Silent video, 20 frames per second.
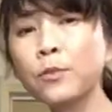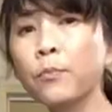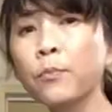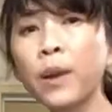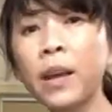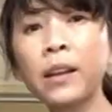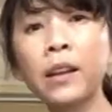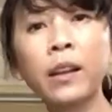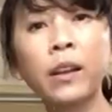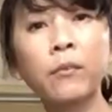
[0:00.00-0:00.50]

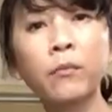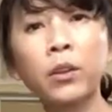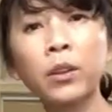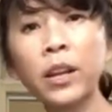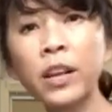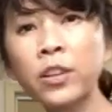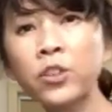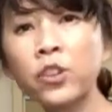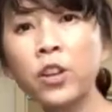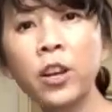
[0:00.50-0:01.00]
But in
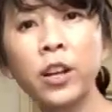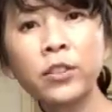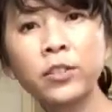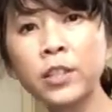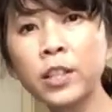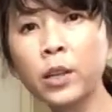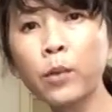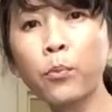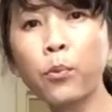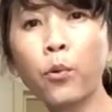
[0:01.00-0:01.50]
Malaysia and
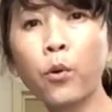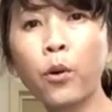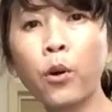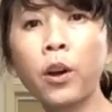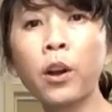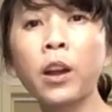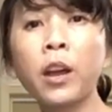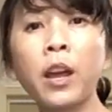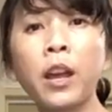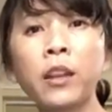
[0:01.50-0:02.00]

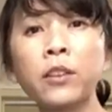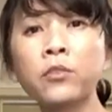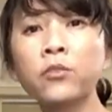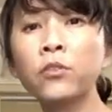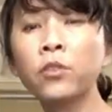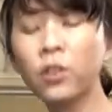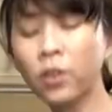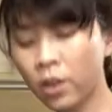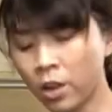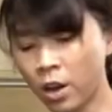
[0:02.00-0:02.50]
Singapore, and
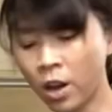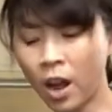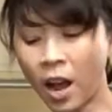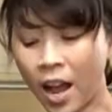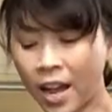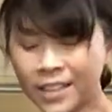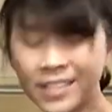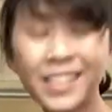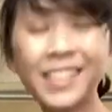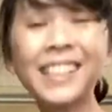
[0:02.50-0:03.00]

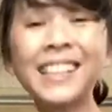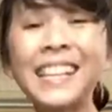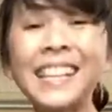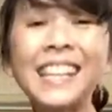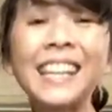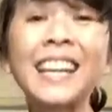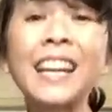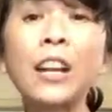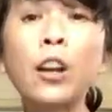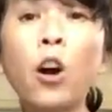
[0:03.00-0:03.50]
I didn't need
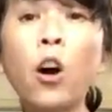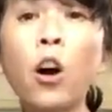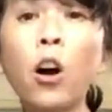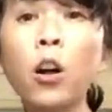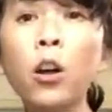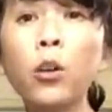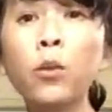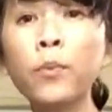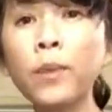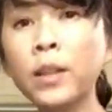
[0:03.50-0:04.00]
it at
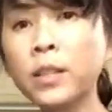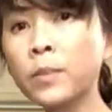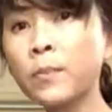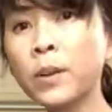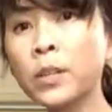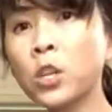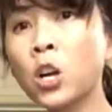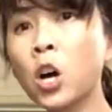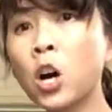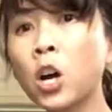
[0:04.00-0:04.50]
all. Oh, that's
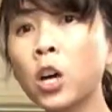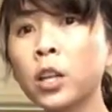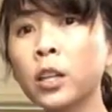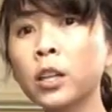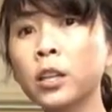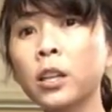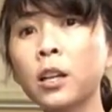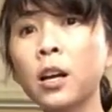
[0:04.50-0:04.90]
my dog.